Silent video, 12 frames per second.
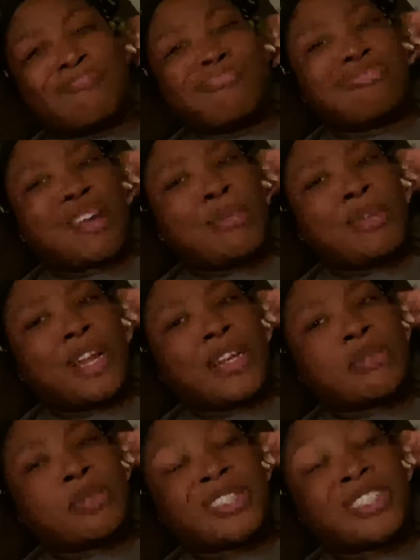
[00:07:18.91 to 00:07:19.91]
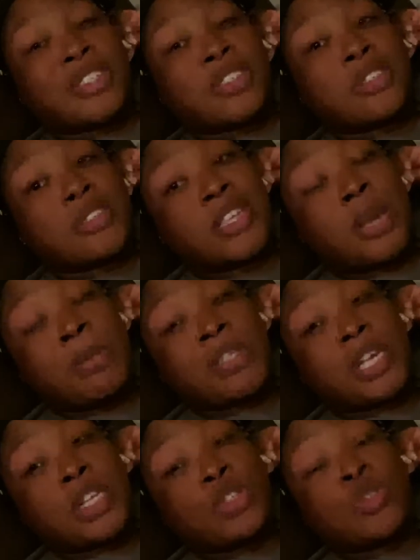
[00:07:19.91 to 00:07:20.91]
Probably not as much because the same
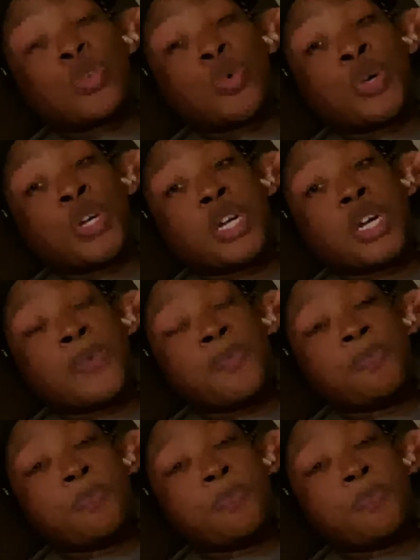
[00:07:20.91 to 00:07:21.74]
exact juice order.